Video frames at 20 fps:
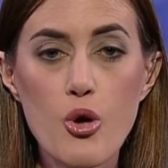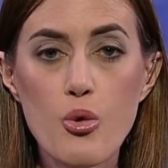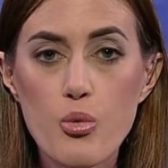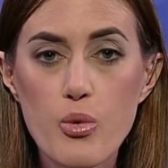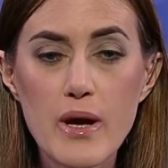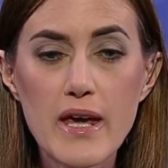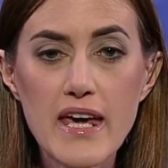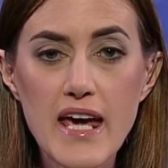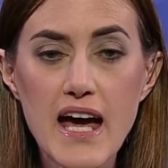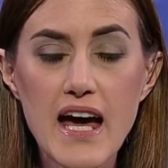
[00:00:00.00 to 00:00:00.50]

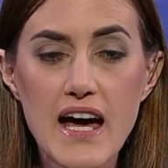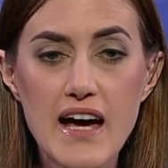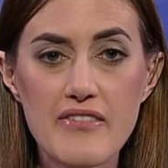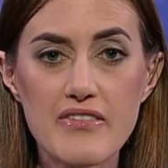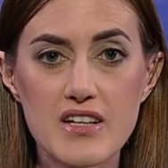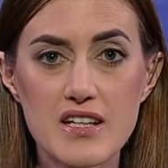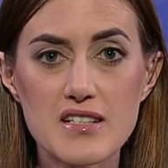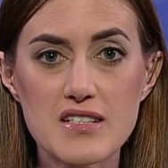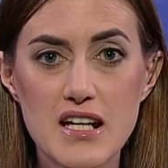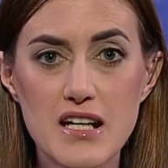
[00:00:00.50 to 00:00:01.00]
We
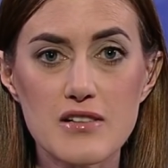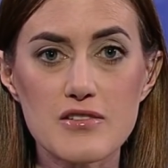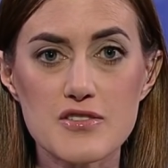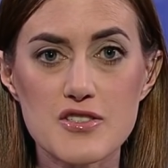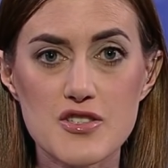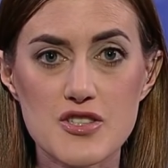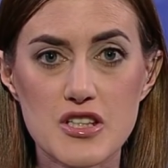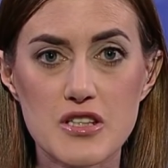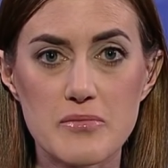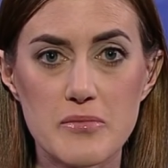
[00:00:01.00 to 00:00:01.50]
have an
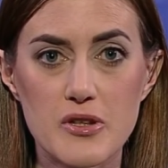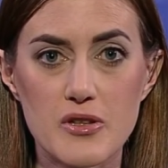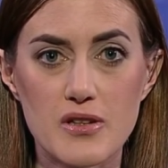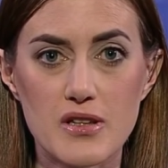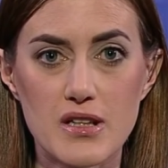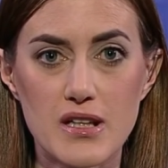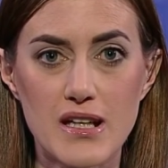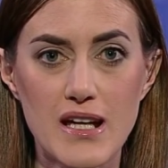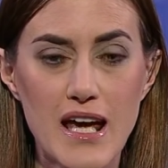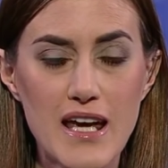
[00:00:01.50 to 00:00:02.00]
intelligence
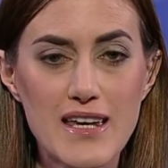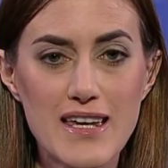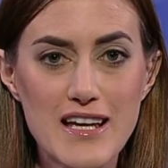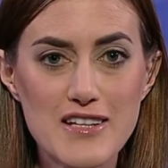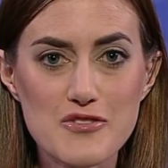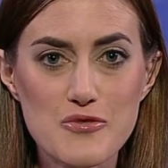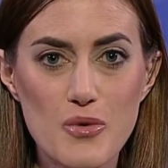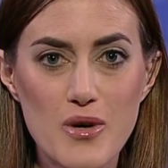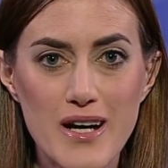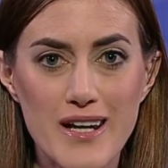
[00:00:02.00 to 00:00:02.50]
community, and
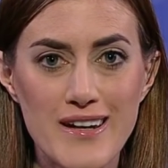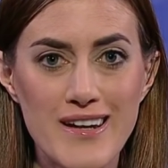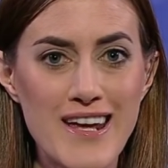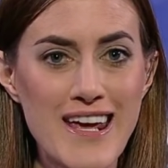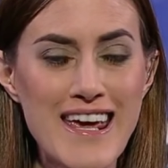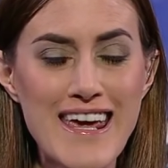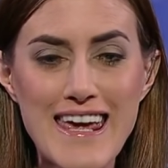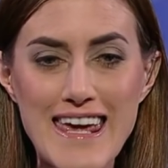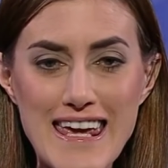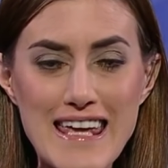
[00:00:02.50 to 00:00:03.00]
guess what?
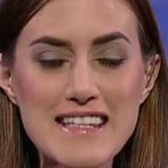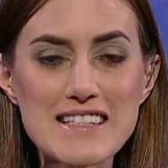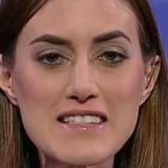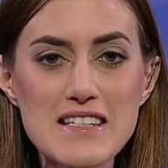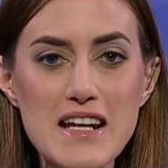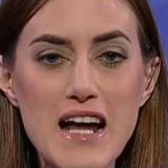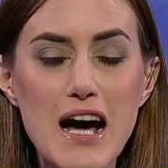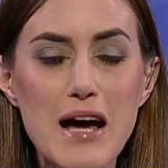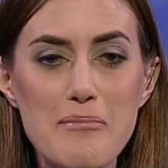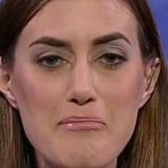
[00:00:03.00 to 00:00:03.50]

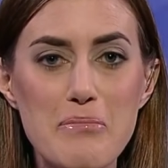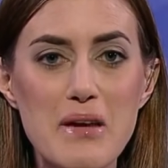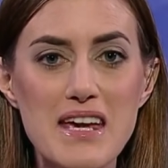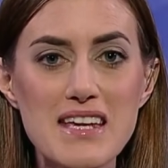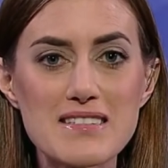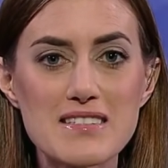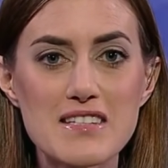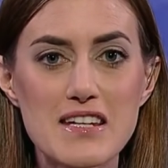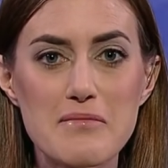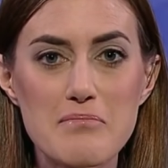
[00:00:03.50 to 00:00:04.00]
It's not
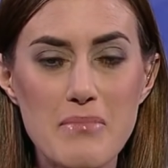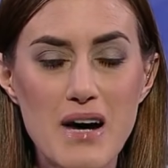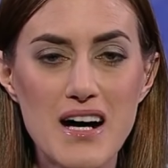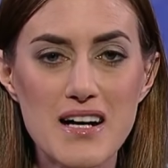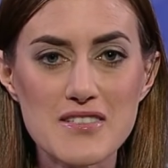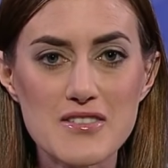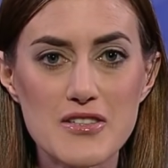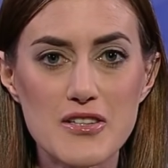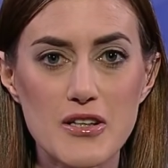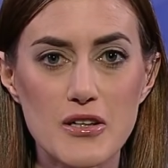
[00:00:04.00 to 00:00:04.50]
based in
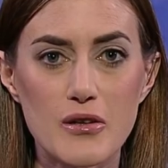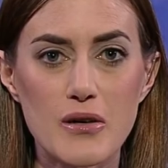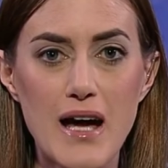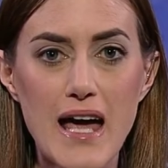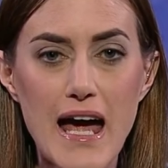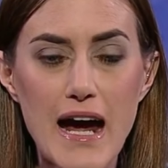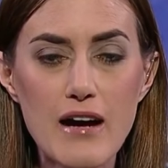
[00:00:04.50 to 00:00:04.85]
Moscow.